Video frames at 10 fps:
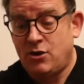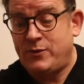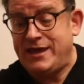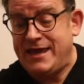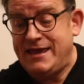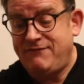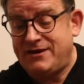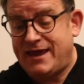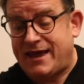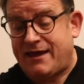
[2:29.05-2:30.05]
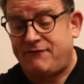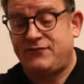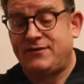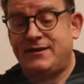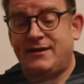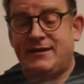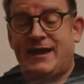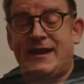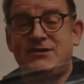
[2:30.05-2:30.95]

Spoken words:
We even have a